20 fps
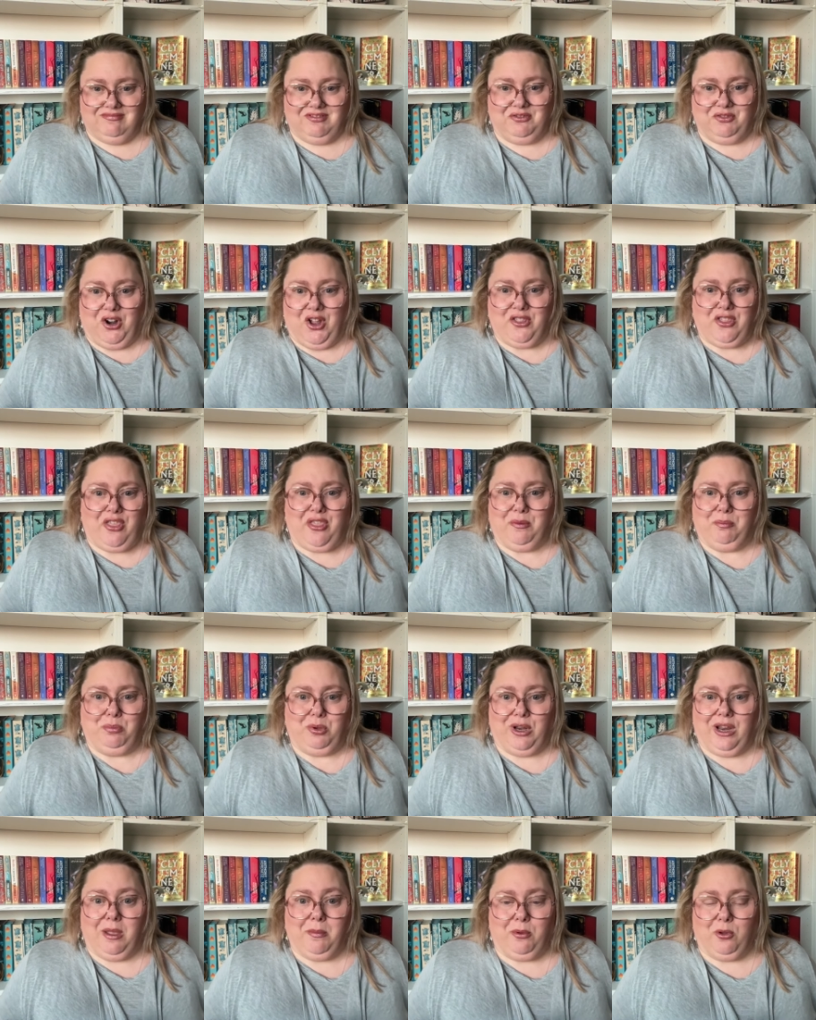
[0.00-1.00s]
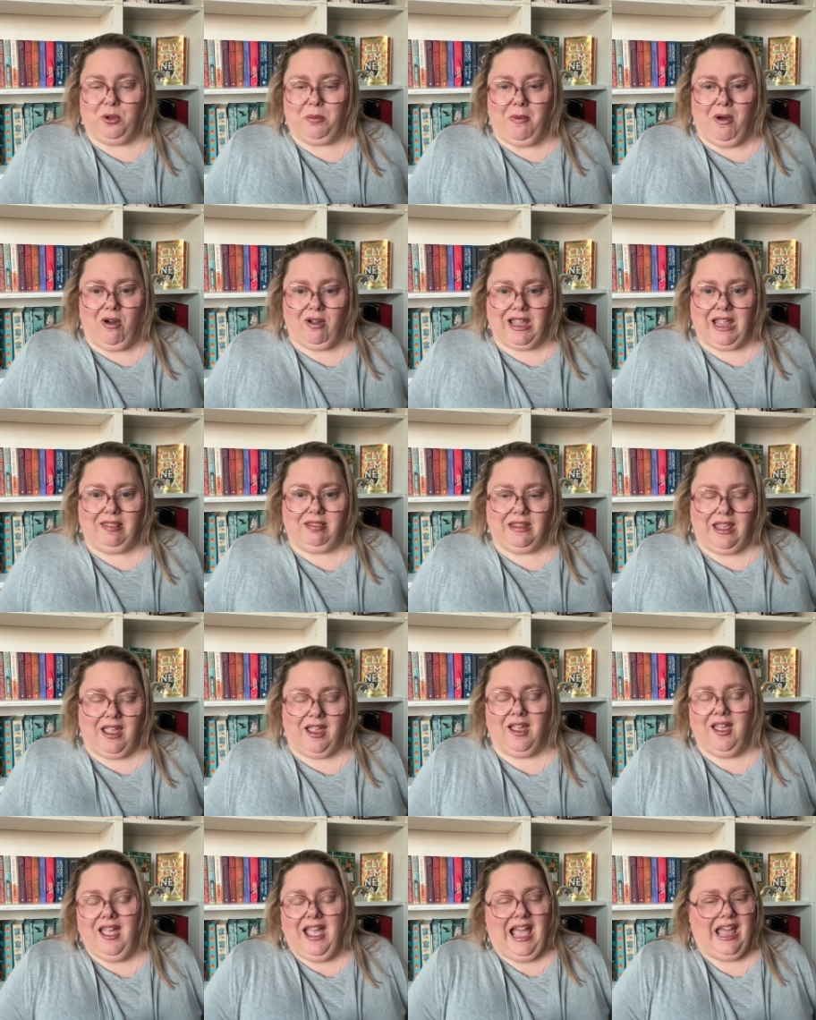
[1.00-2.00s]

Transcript: rather than putting a bookmark in there.